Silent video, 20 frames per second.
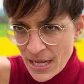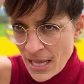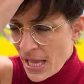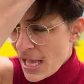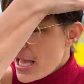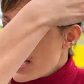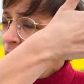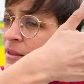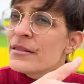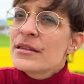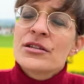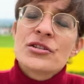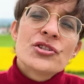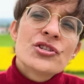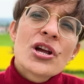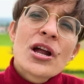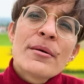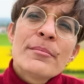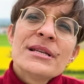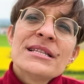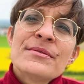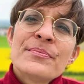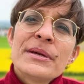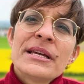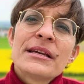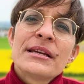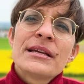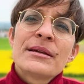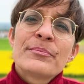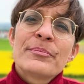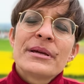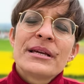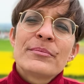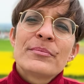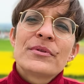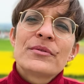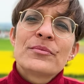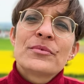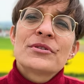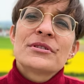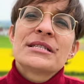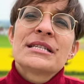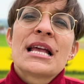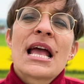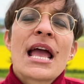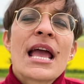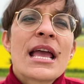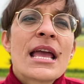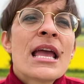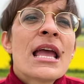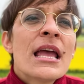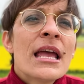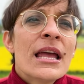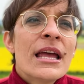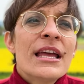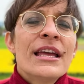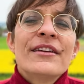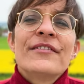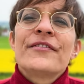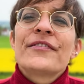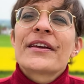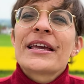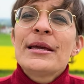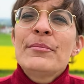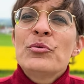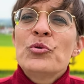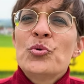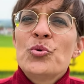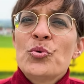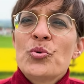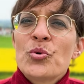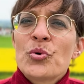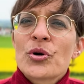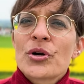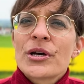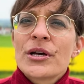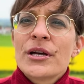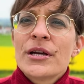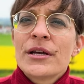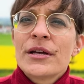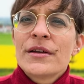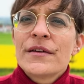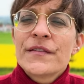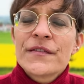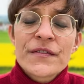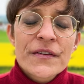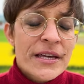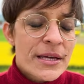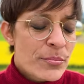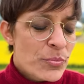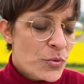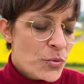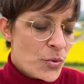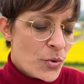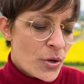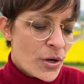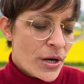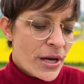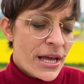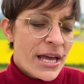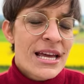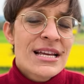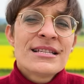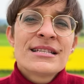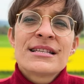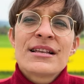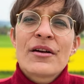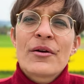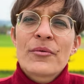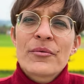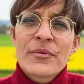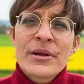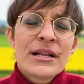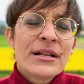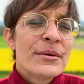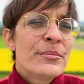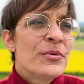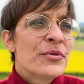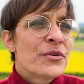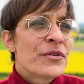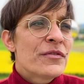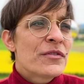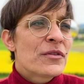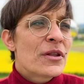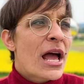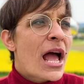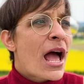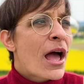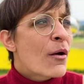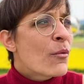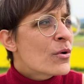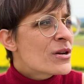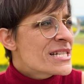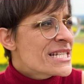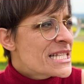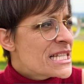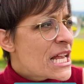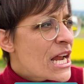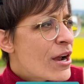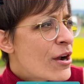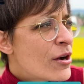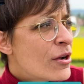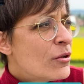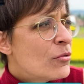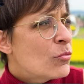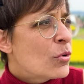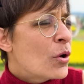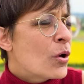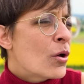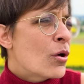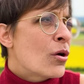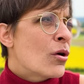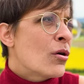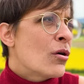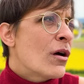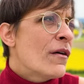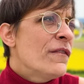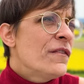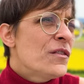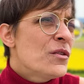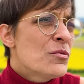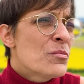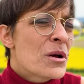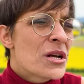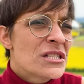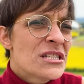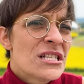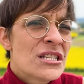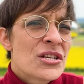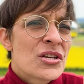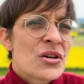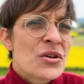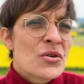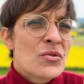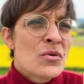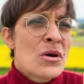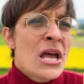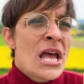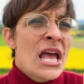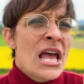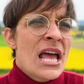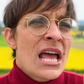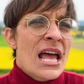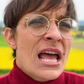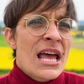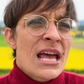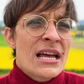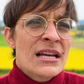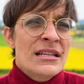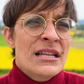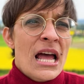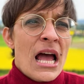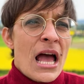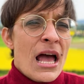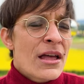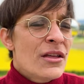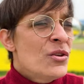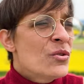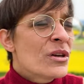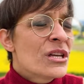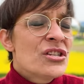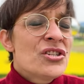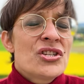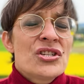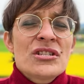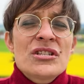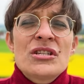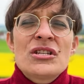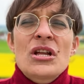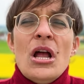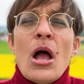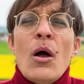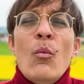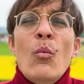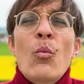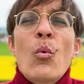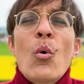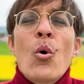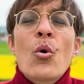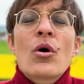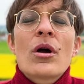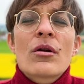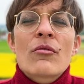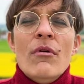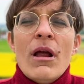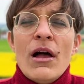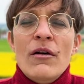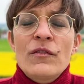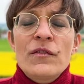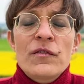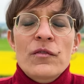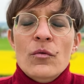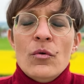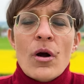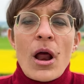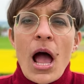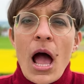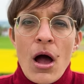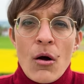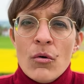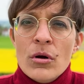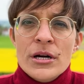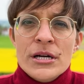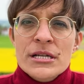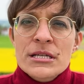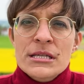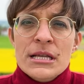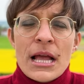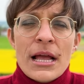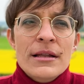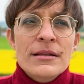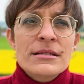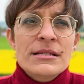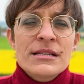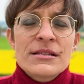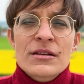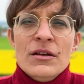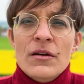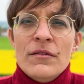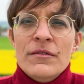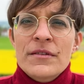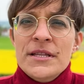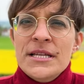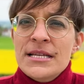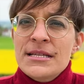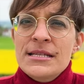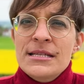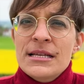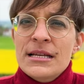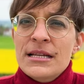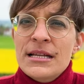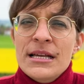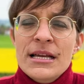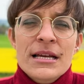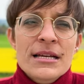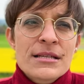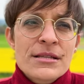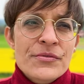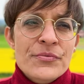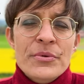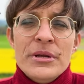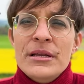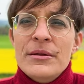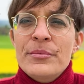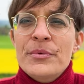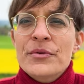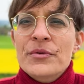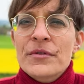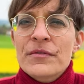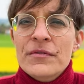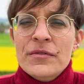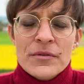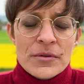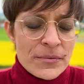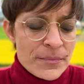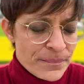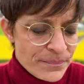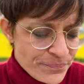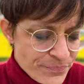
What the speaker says: and the German speaking people would say Fribourg, Fribourg. It's really beautiful. I was there a few months ago, and you can just walk around for hours and discover this city. It's really beautiful.